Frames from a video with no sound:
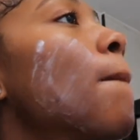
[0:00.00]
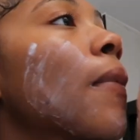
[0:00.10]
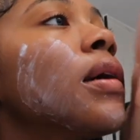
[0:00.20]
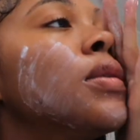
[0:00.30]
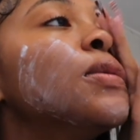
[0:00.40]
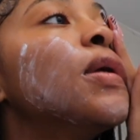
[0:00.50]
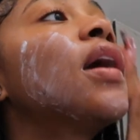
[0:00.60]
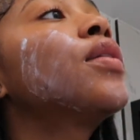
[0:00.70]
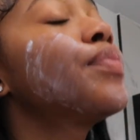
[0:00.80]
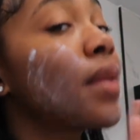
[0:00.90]
Cause you
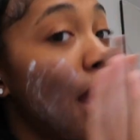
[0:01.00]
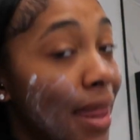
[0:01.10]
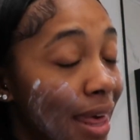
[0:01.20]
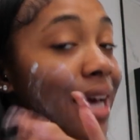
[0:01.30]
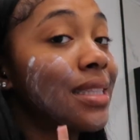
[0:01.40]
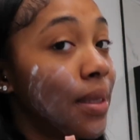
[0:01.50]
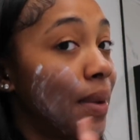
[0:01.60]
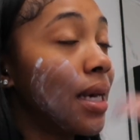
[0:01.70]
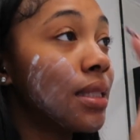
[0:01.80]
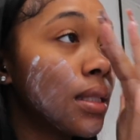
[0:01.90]
know, that's a
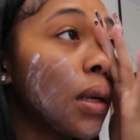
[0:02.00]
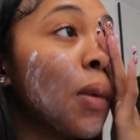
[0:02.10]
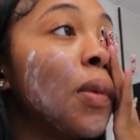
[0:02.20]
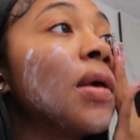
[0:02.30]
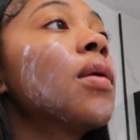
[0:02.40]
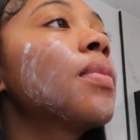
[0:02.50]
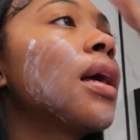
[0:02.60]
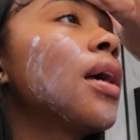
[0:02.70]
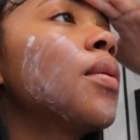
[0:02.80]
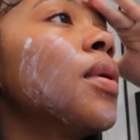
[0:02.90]
must. We don't
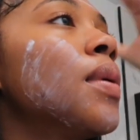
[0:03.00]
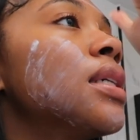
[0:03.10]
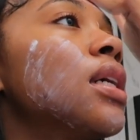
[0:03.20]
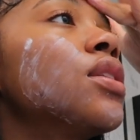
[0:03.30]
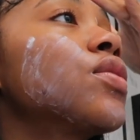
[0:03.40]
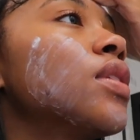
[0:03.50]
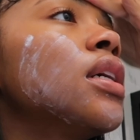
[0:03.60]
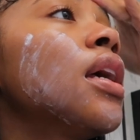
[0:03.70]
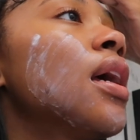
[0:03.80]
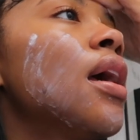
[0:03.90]
play, we wear
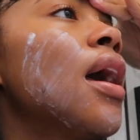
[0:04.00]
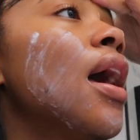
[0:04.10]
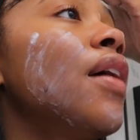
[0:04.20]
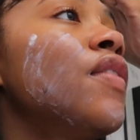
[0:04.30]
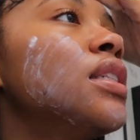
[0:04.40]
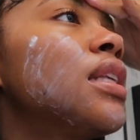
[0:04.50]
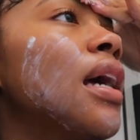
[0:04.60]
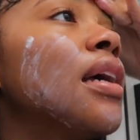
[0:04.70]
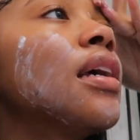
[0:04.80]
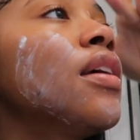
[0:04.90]
sunscreen every
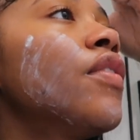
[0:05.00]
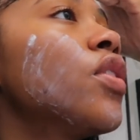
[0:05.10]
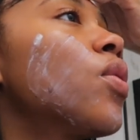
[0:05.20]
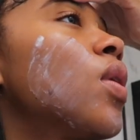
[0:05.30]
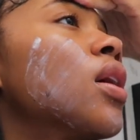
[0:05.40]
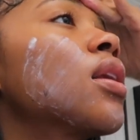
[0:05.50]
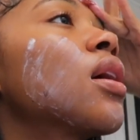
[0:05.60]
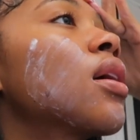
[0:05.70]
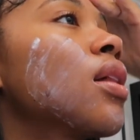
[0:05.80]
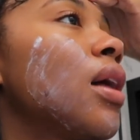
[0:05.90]
day, even
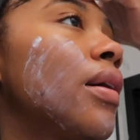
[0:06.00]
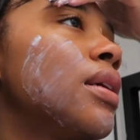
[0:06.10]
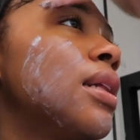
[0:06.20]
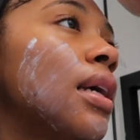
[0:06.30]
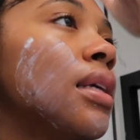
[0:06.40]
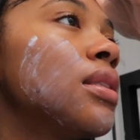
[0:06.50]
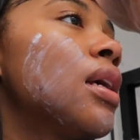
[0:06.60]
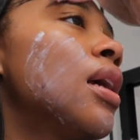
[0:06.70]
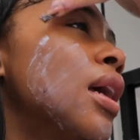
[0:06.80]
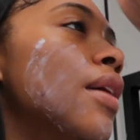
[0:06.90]
on cloudy days.
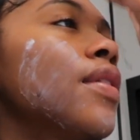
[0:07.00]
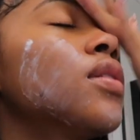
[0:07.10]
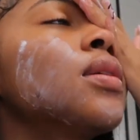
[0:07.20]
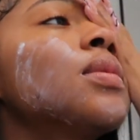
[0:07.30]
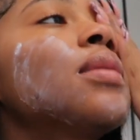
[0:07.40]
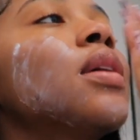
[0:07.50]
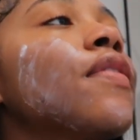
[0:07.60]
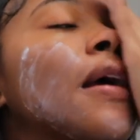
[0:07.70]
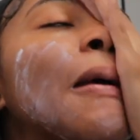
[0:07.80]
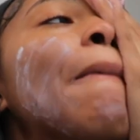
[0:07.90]
Even though sometimes I
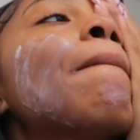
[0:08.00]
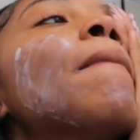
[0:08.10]
forget.